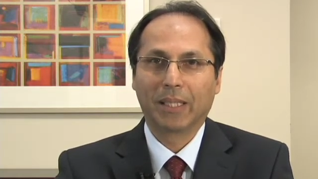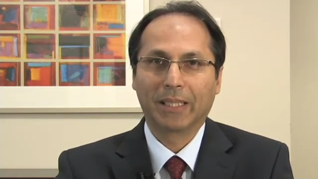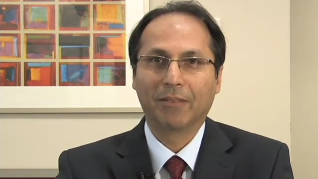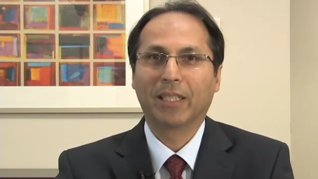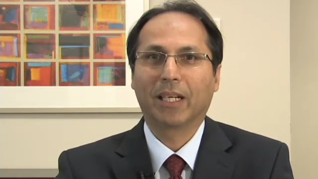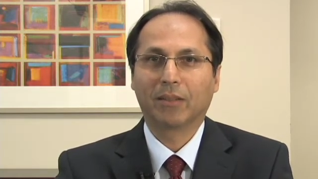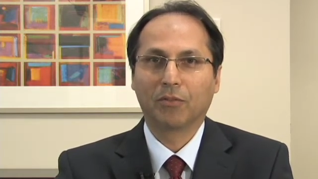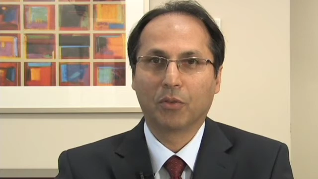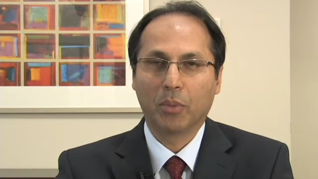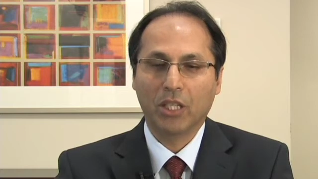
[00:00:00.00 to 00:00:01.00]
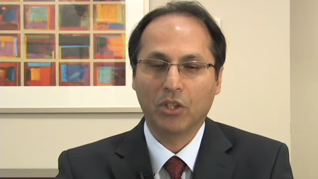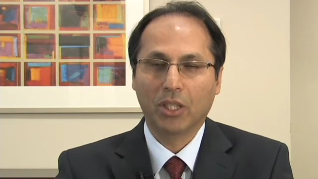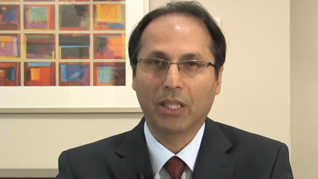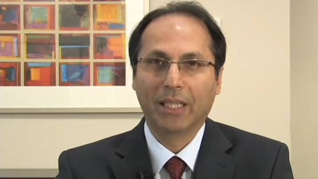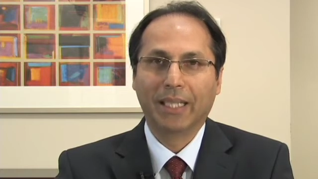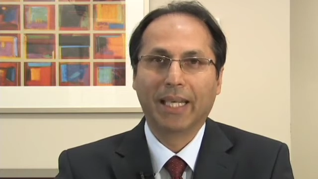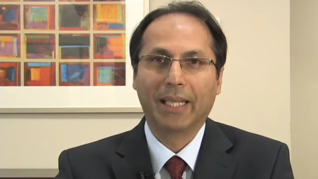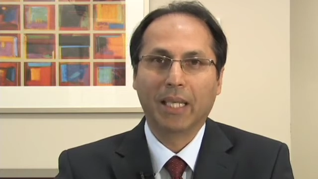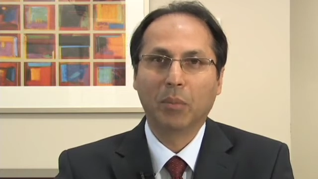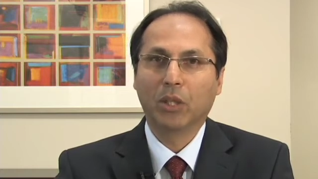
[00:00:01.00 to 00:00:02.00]
giving out information,
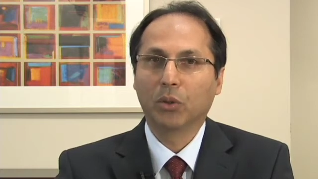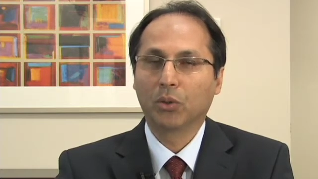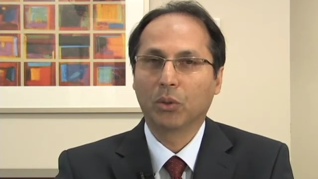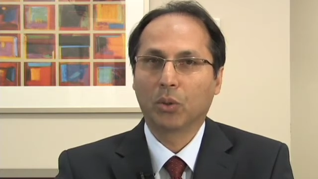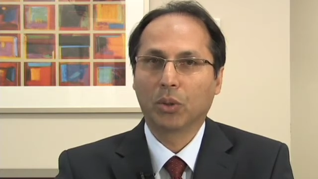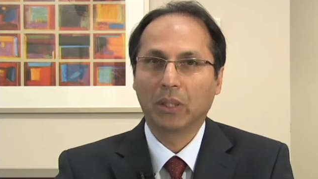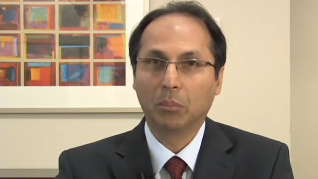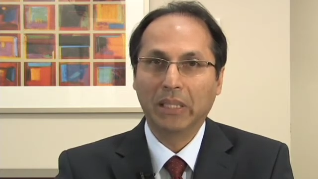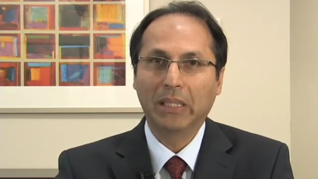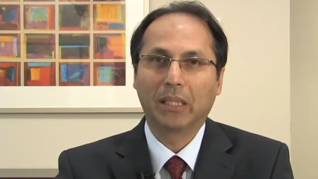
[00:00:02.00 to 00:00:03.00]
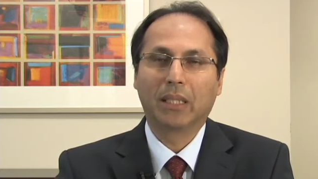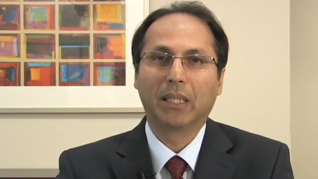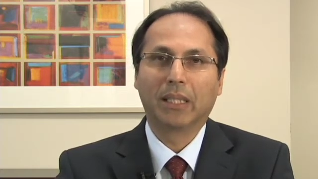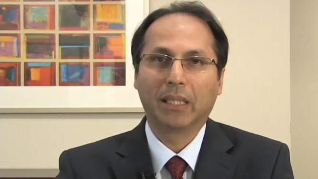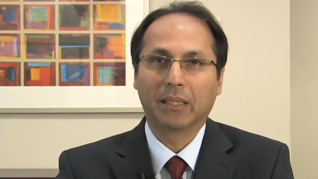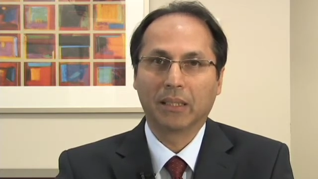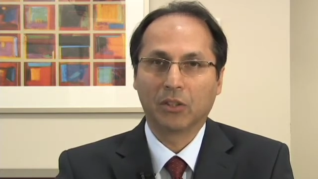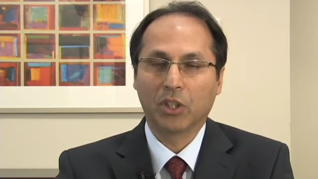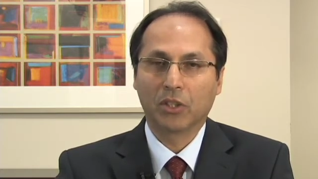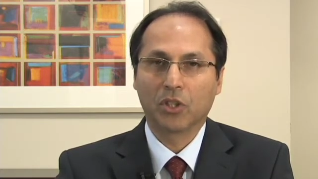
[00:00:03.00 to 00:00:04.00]
they may go to the court immediately and get an
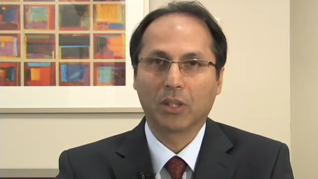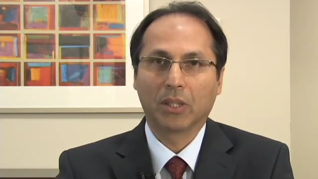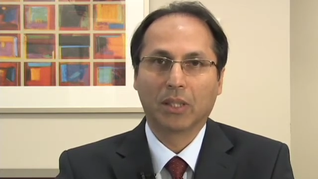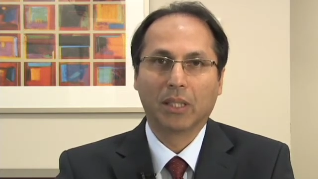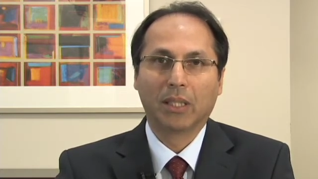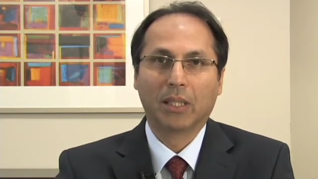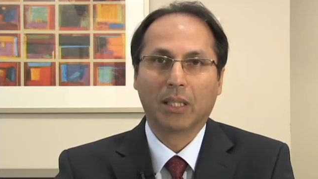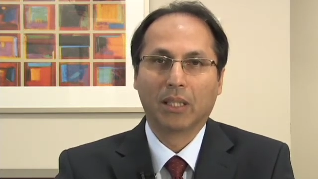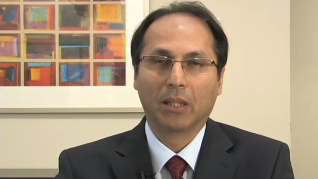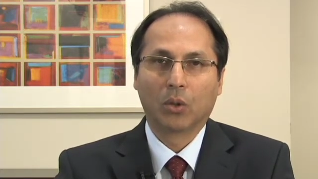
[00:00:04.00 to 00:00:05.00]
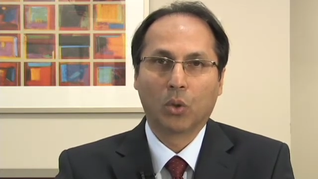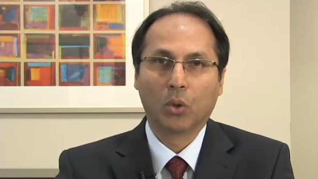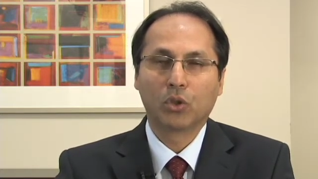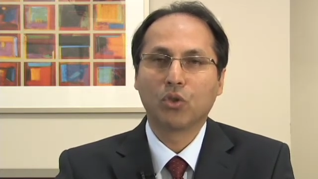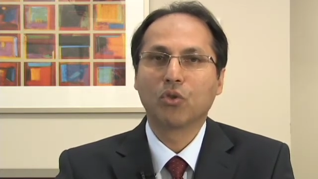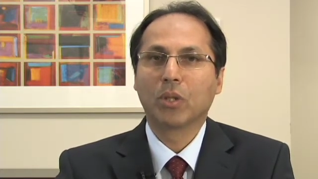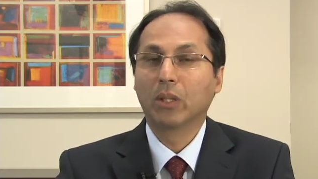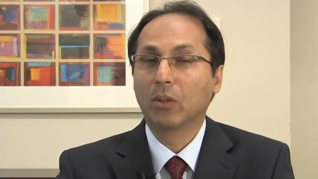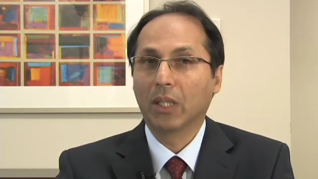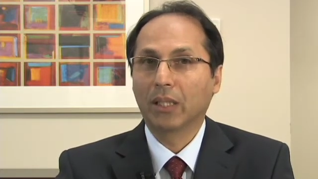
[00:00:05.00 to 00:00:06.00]
injunction. Courts
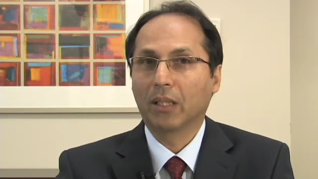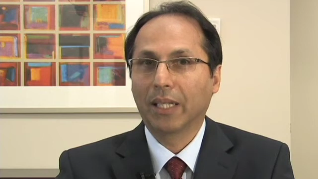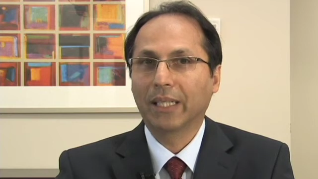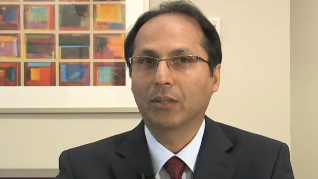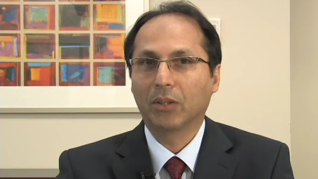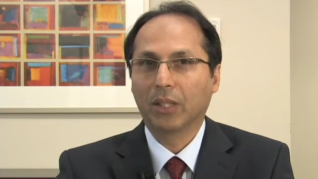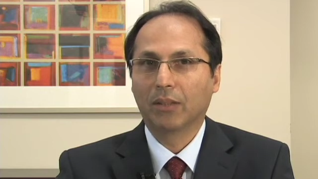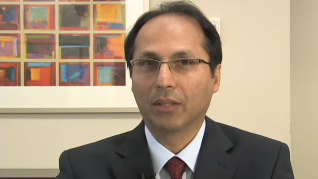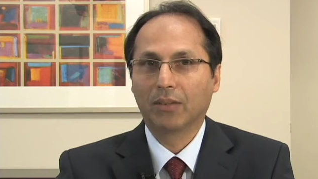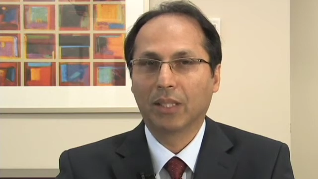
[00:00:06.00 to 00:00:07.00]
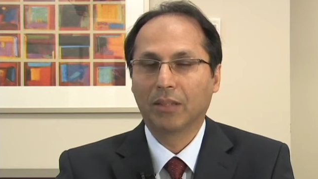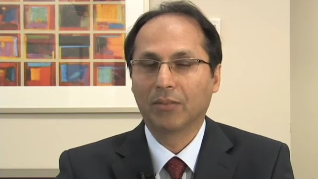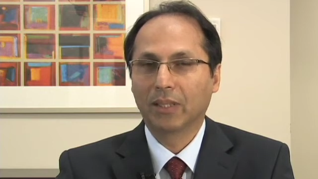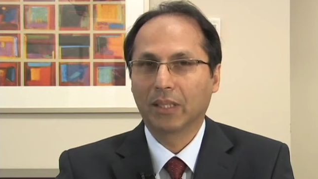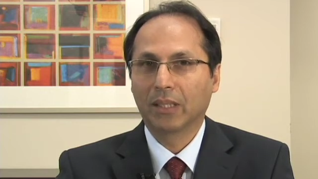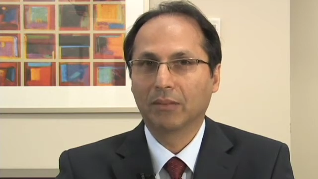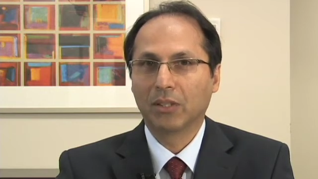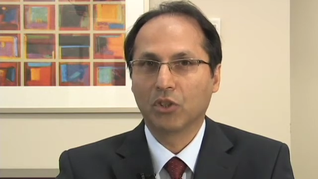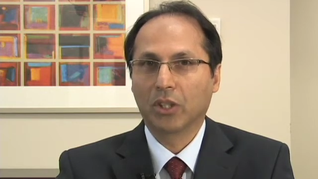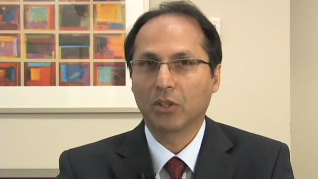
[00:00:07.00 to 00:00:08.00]
usually do not like to give this kind of
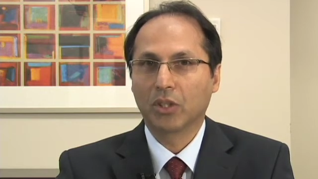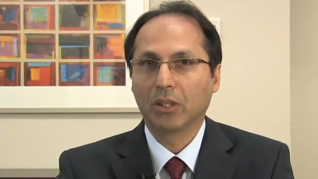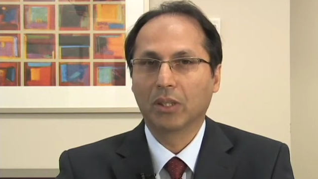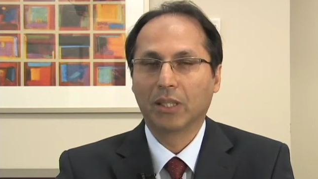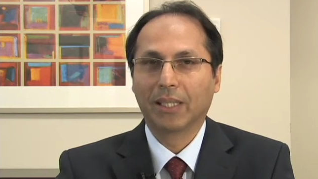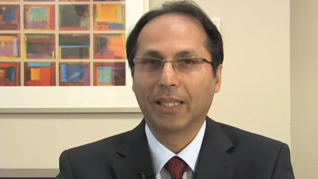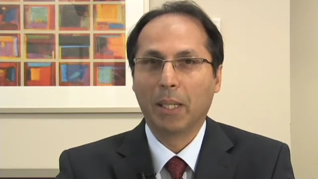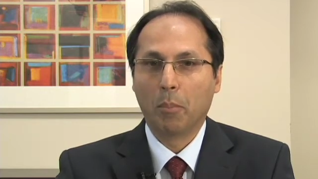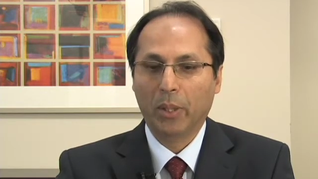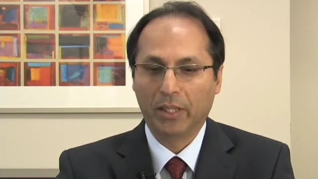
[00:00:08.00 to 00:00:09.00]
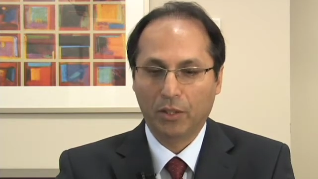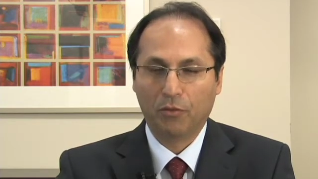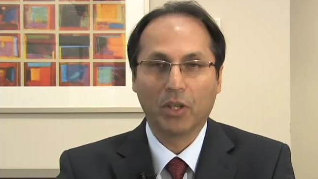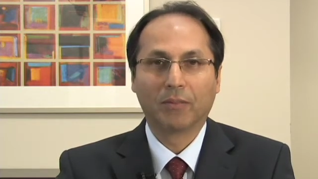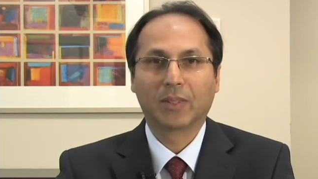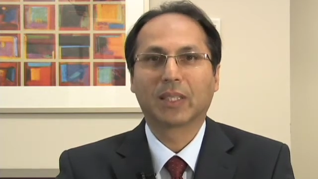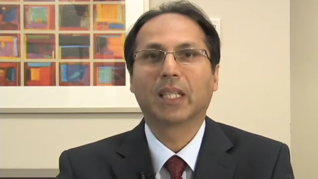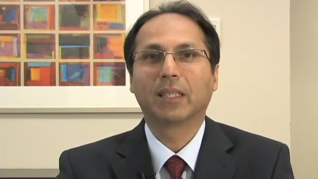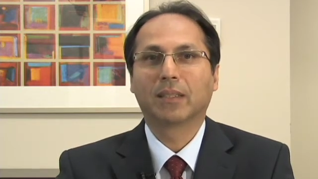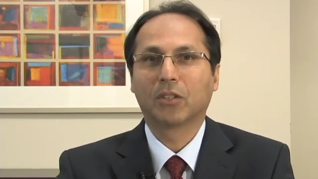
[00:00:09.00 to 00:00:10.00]
injunction, but if you have
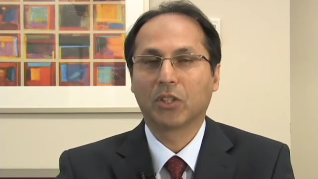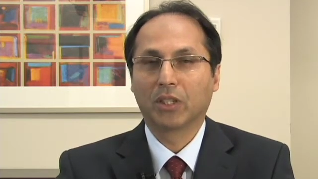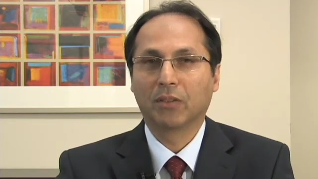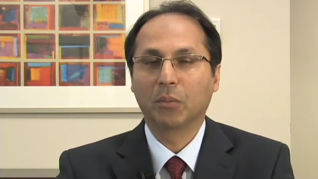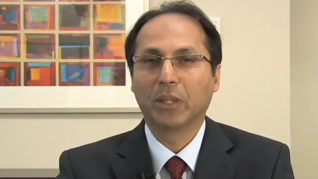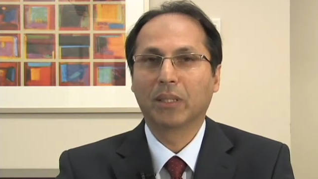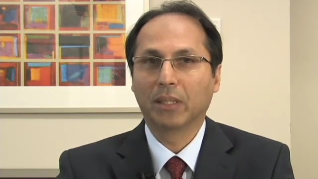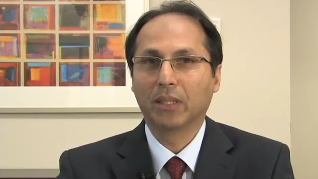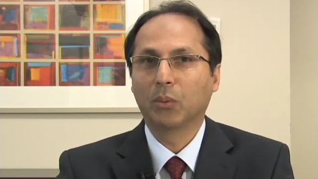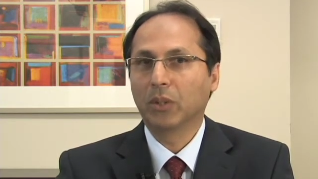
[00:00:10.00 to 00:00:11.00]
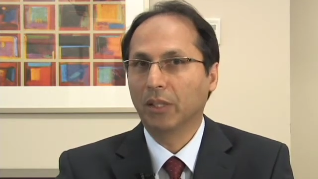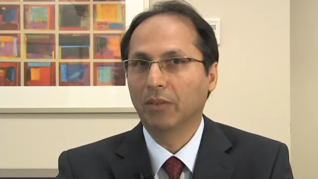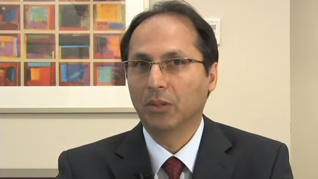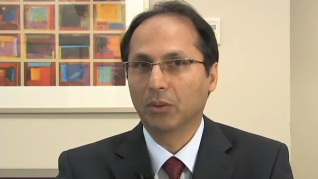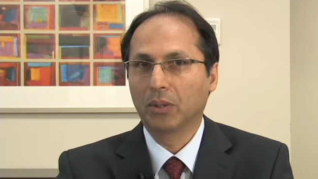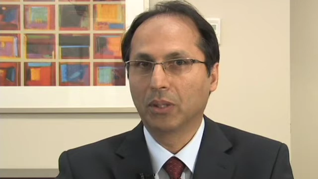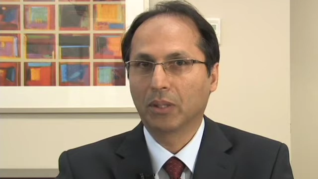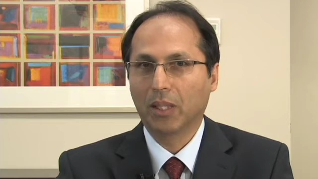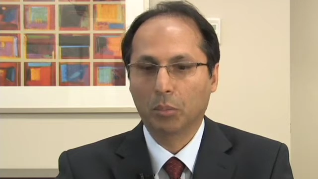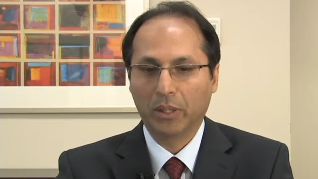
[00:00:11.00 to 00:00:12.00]
signed such an agreement, then they will give it to the
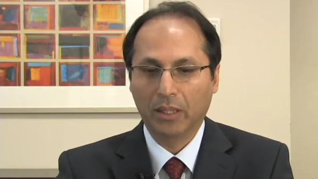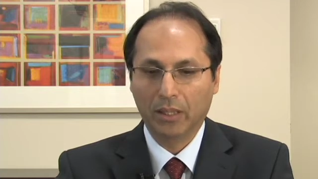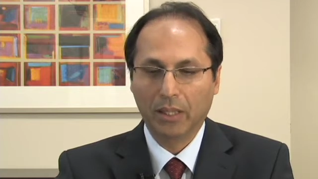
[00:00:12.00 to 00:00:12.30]
company.